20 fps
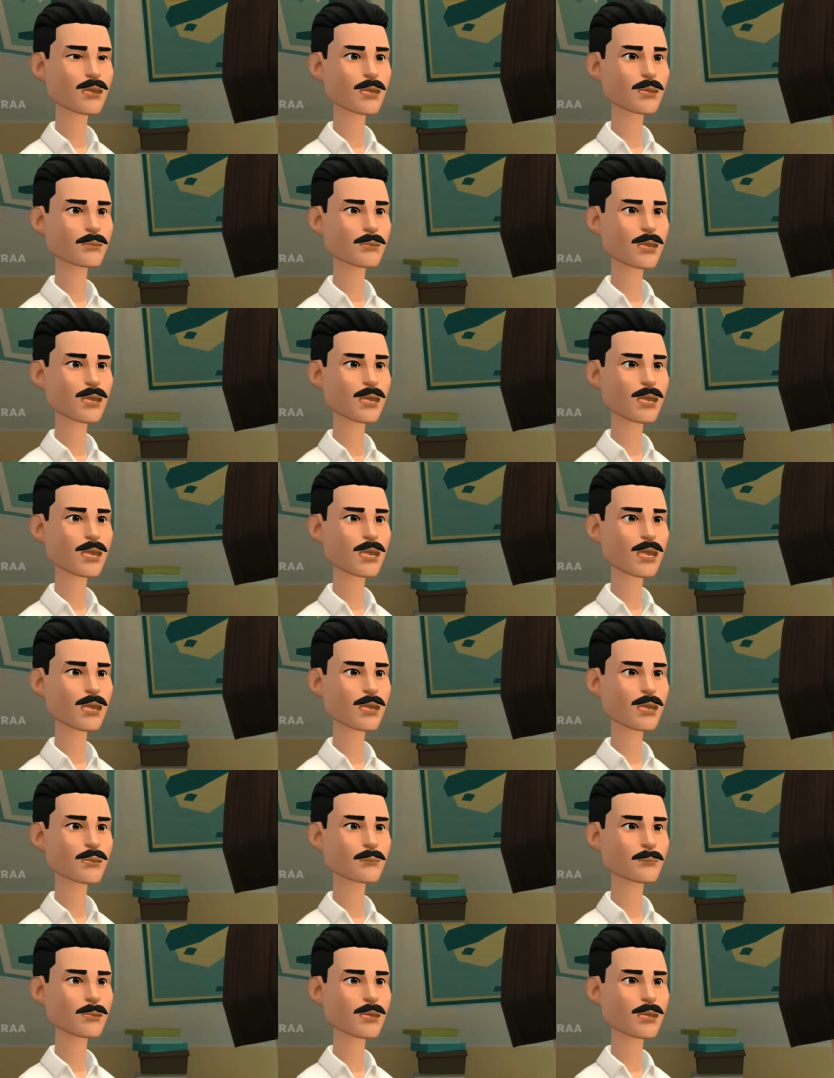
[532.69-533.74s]
vaccination
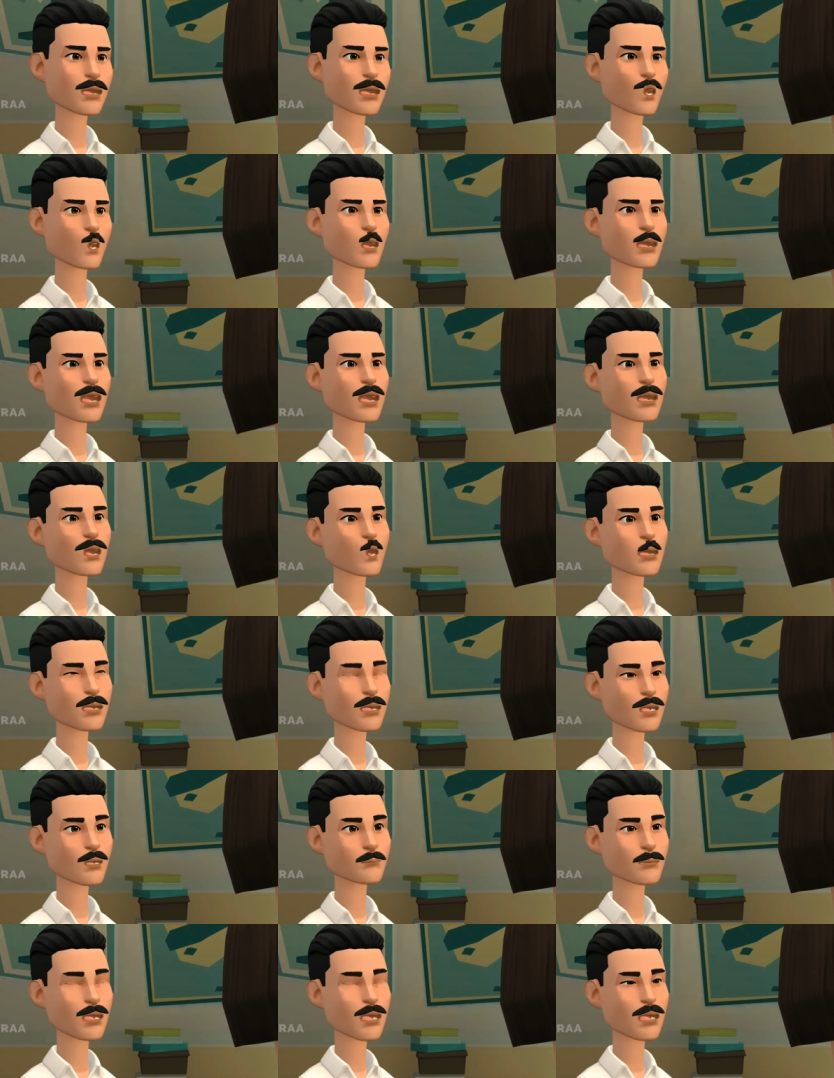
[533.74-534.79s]
is a mandatory
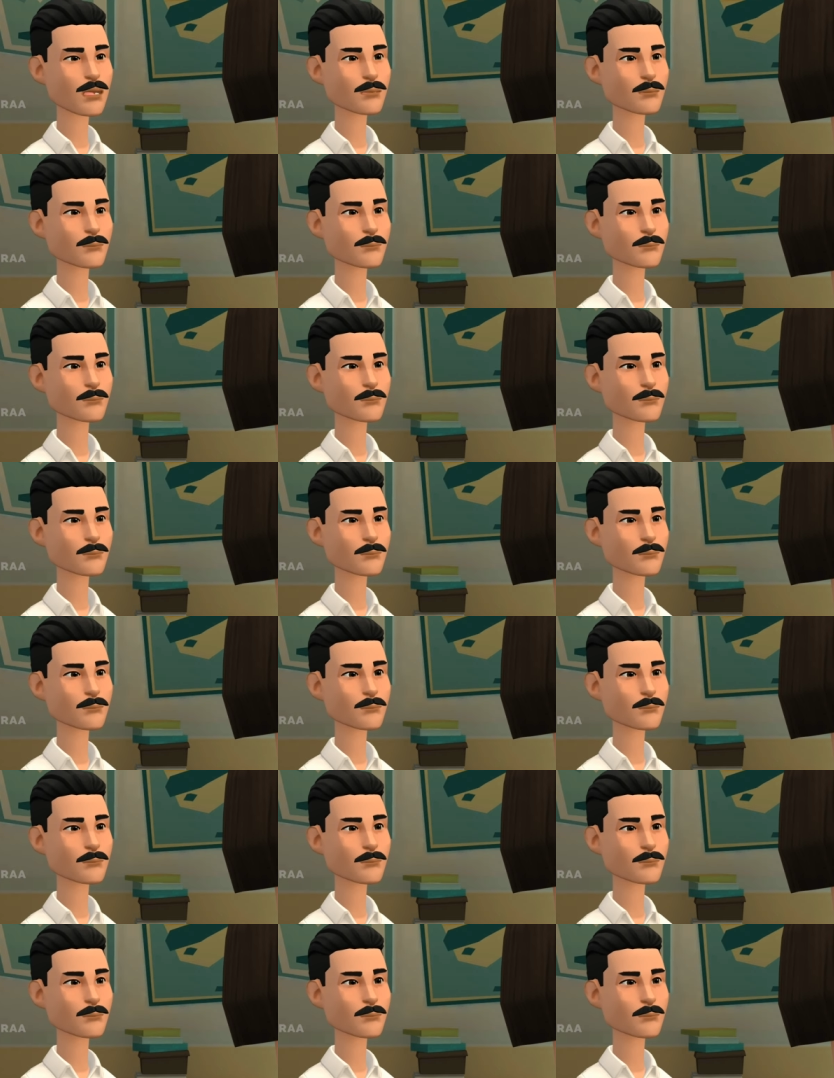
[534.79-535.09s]
requirement.